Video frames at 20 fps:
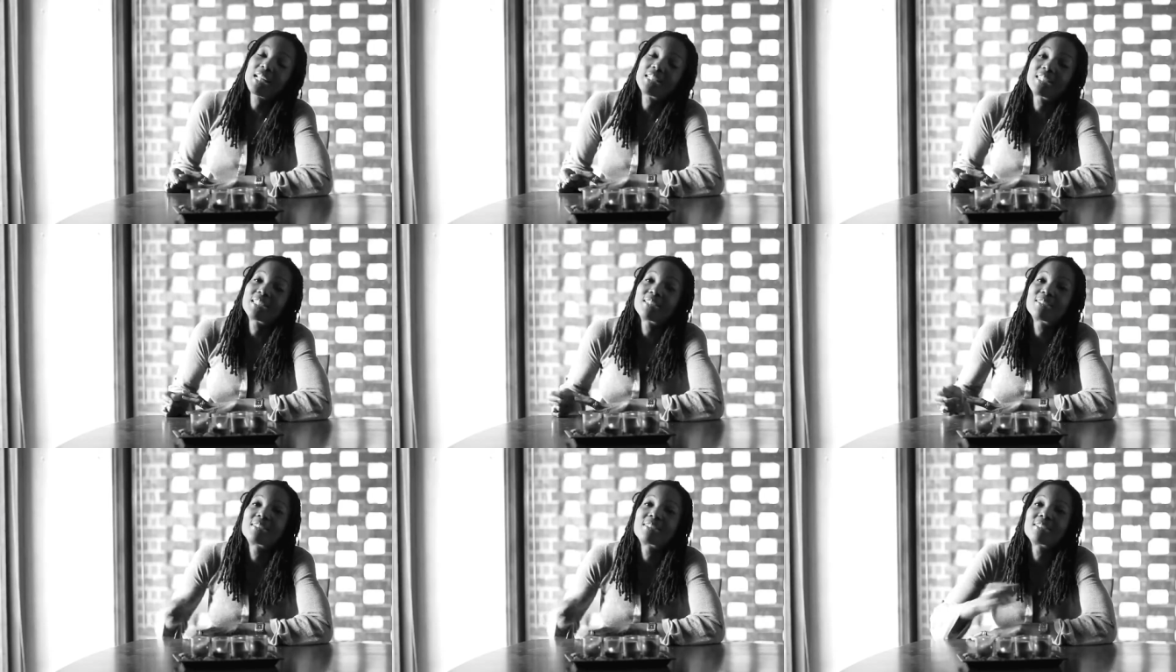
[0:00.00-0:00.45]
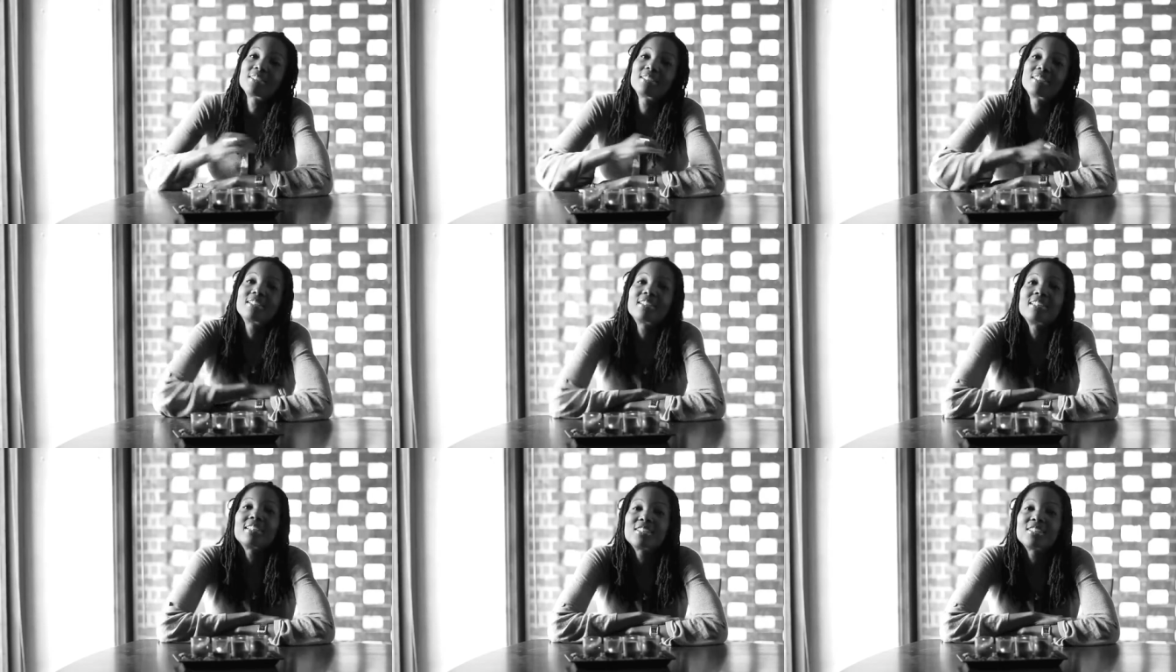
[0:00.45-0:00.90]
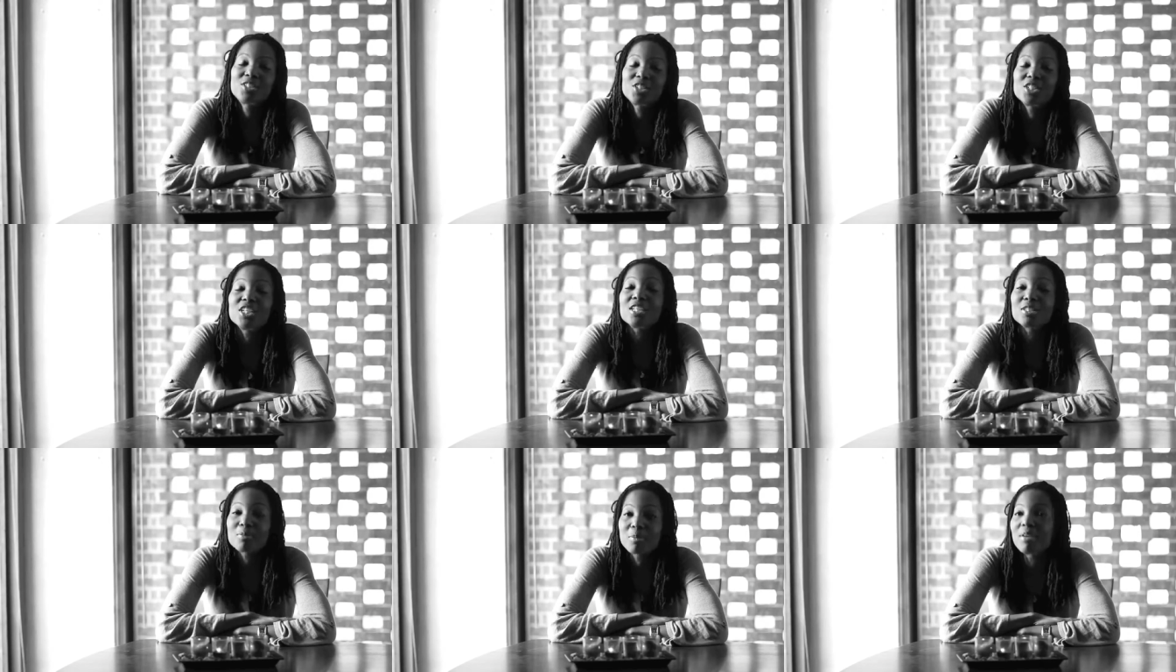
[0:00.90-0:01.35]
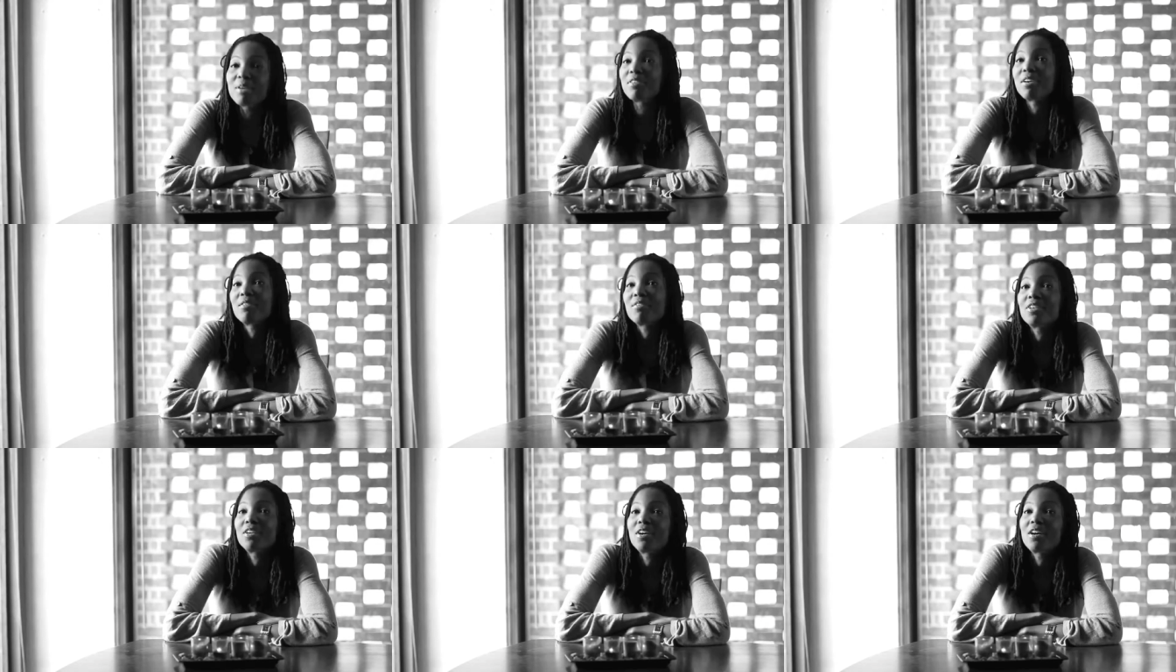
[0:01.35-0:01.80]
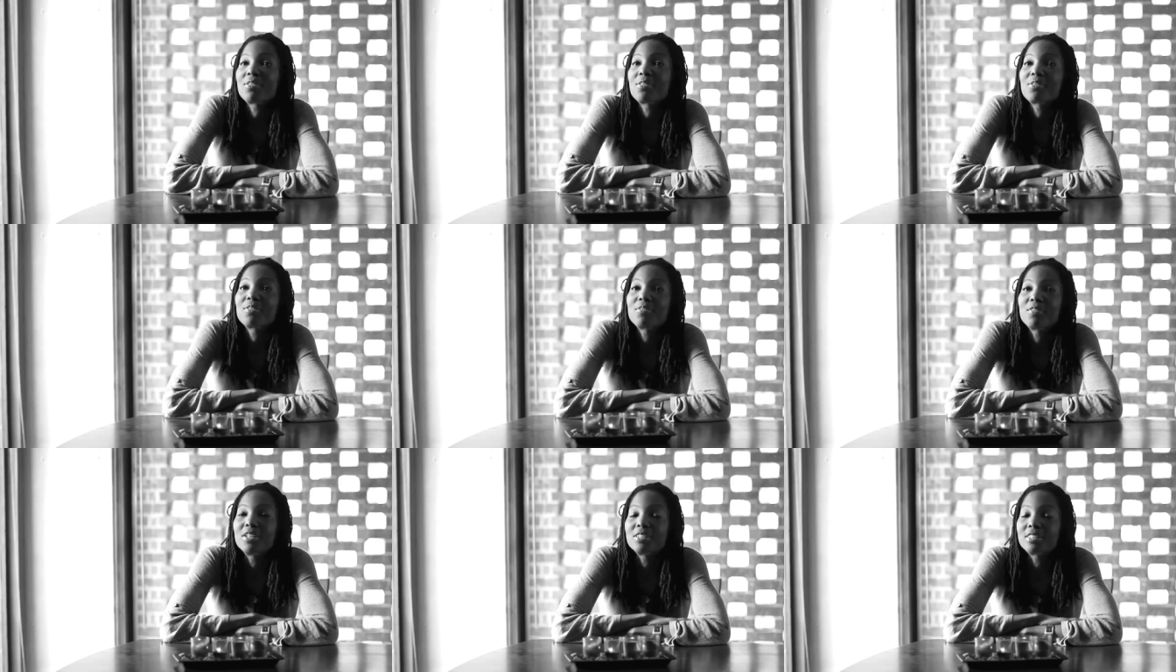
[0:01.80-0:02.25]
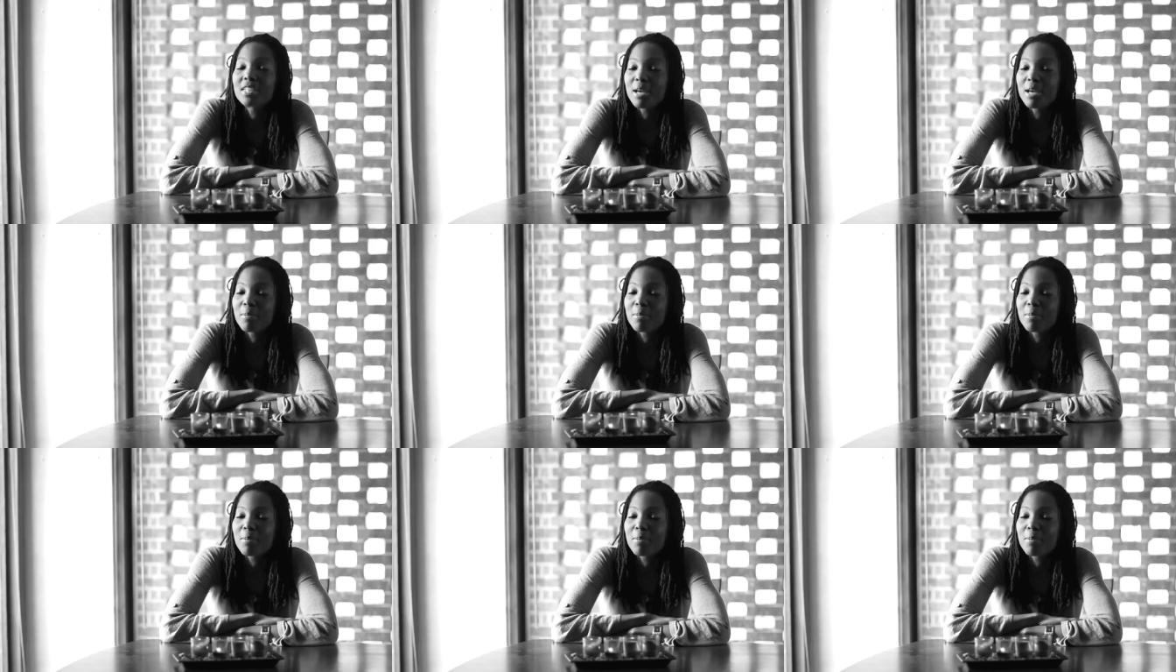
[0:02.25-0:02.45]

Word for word: that's she is my favorite author of all